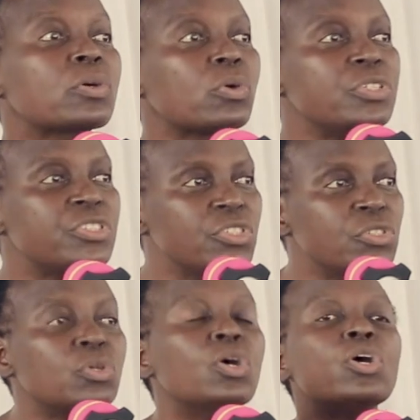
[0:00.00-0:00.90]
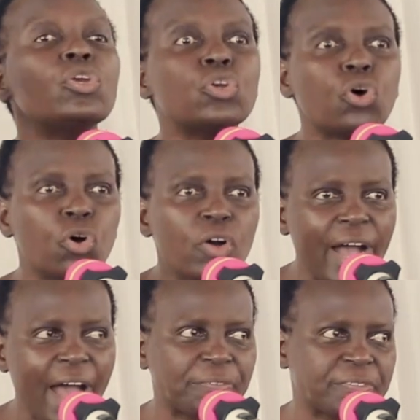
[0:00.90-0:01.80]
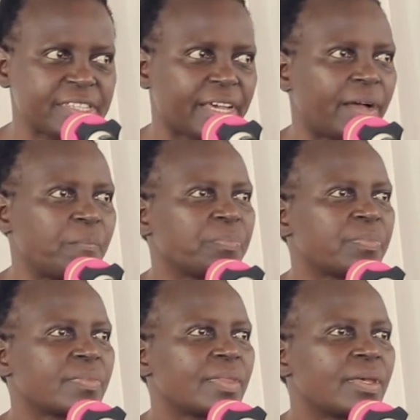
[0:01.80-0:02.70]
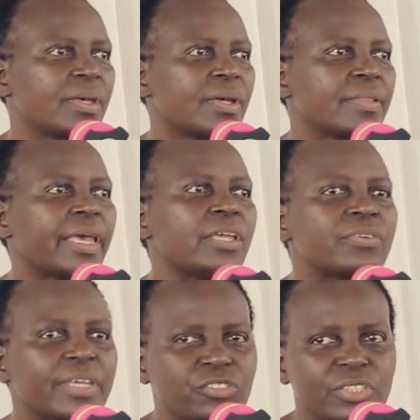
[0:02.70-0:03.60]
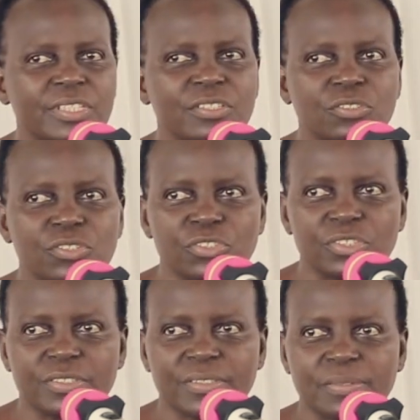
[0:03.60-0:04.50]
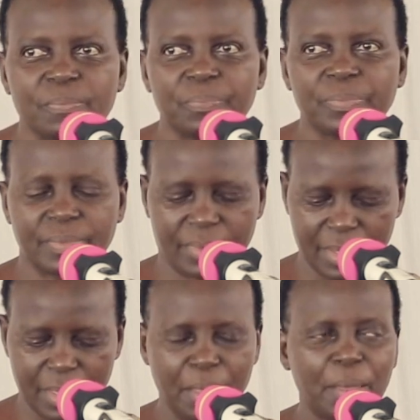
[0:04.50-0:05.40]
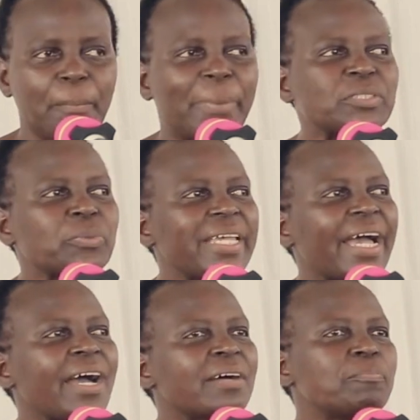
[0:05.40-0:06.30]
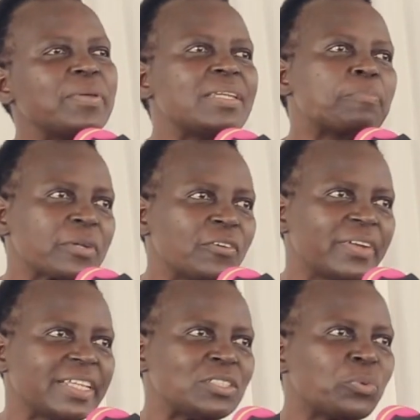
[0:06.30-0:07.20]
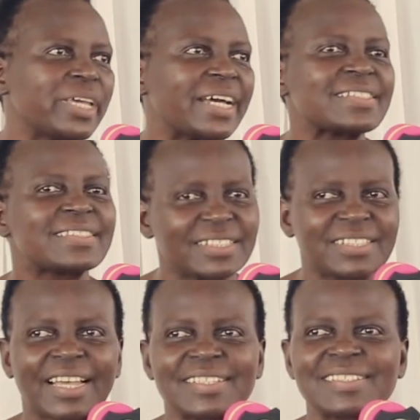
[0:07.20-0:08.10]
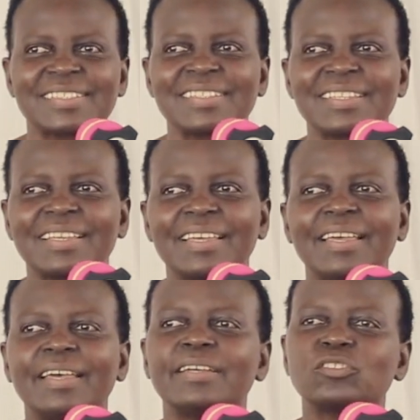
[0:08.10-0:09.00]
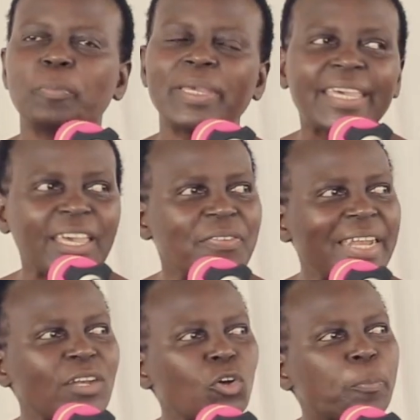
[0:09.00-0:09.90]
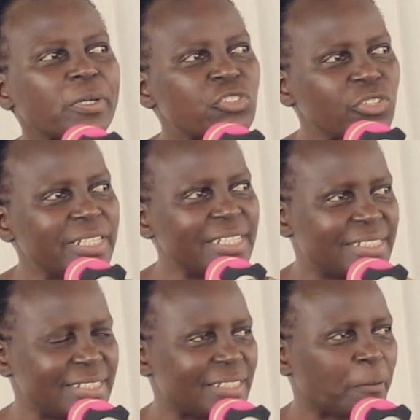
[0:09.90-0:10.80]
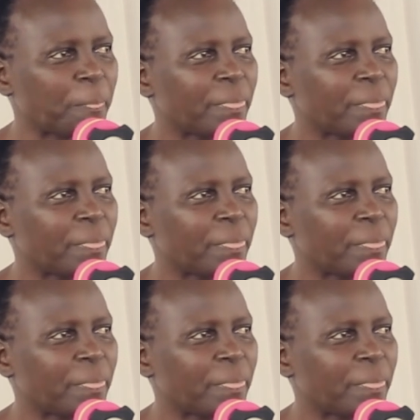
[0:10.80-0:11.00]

will continue long after the education institutions. But we are being privileged, we as teachers, to be given an opportunity